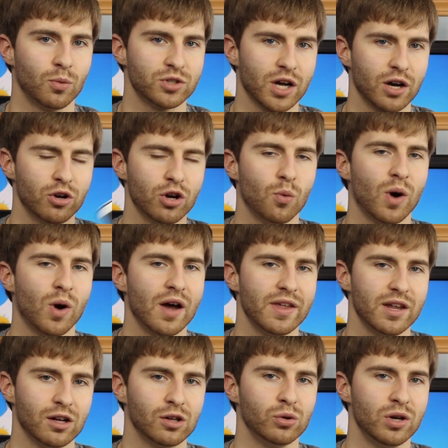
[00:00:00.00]
which I don't know why
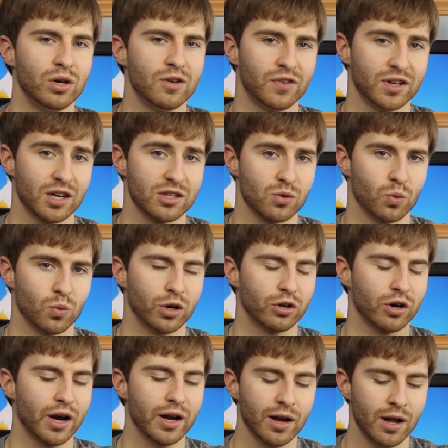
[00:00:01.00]
they included if it doesn't
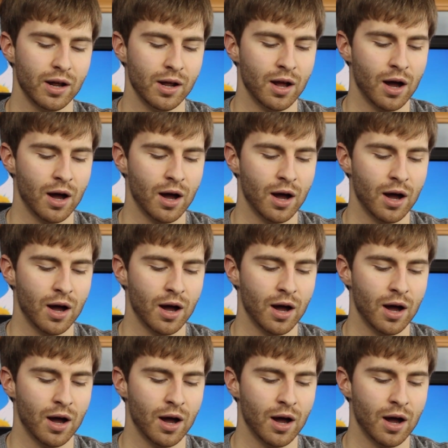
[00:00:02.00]
work right.